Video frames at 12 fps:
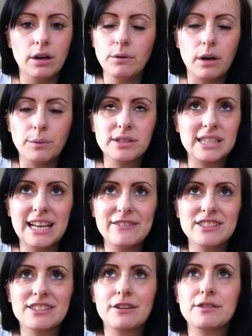No, I was
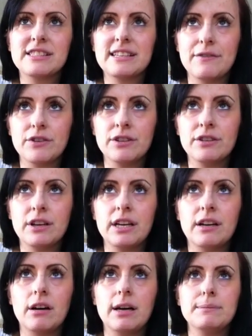11 stone 7,
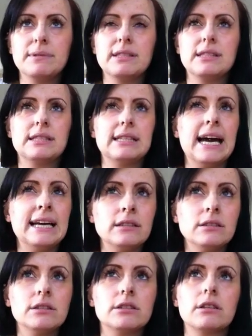and I'm
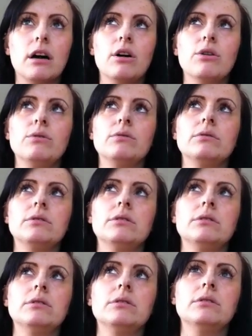10
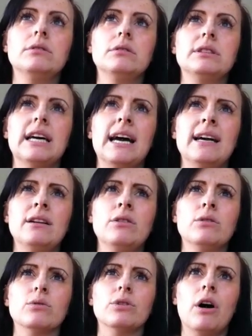stone
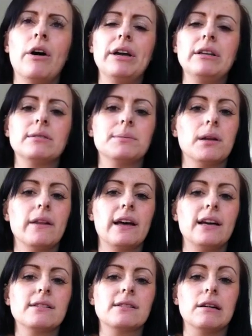10 or 9, something like
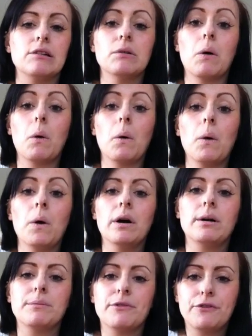that. So
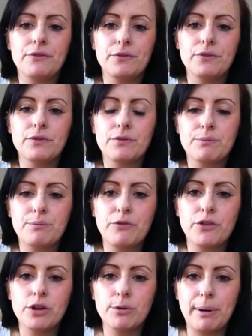I'm a
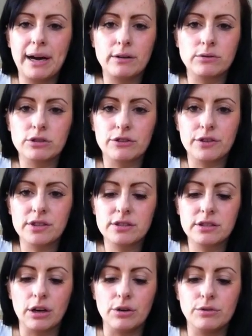few pounds off a
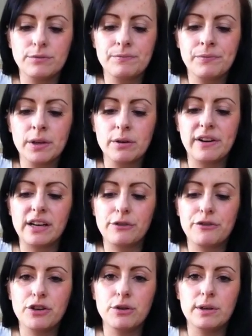stone. We've had a
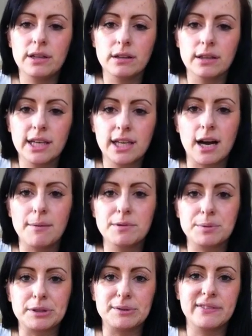few little
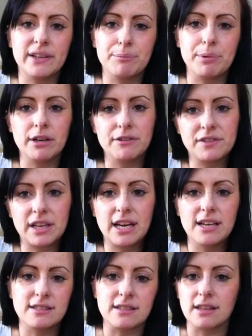hiccups because we've had
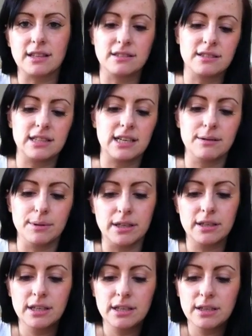birthdays and things like that.
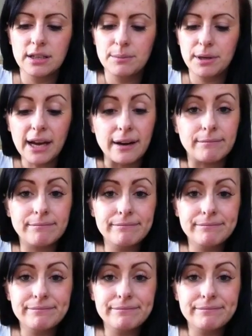But yeah,